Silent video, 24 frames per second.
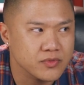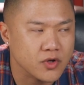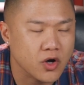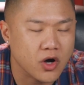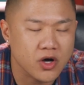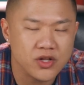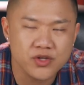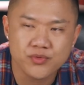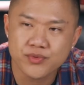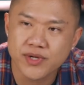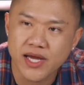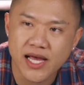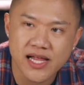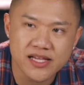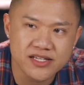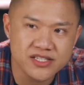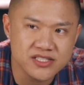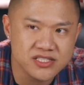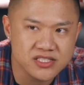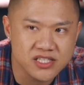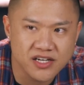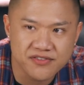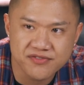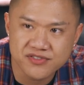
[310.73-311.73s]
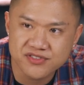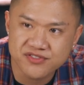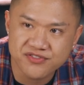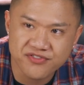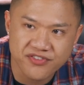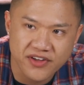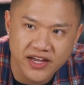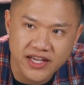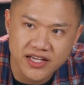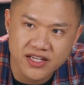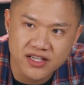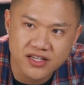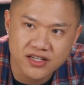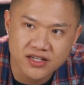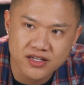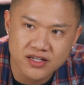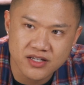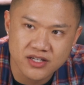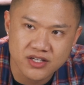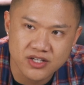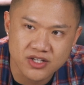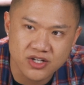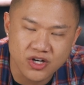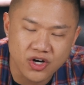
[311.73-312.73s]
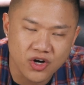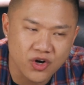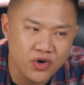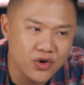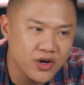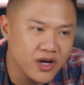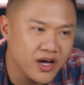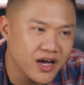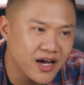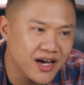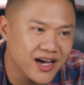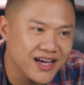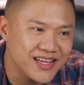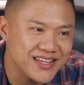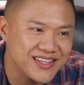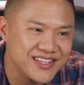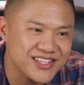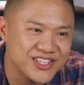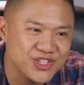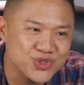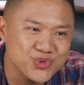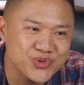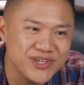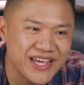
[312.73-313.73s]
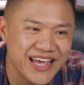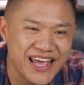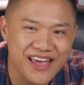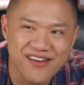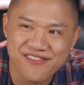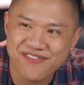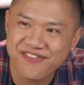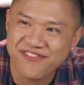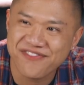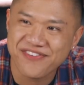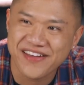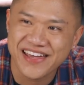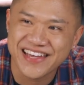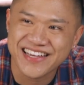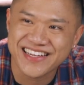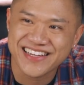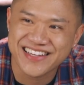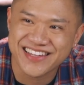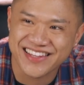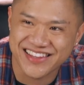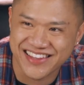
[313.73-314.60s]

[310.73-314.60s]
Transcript: all the reality stuff is fake, you know, you can't fake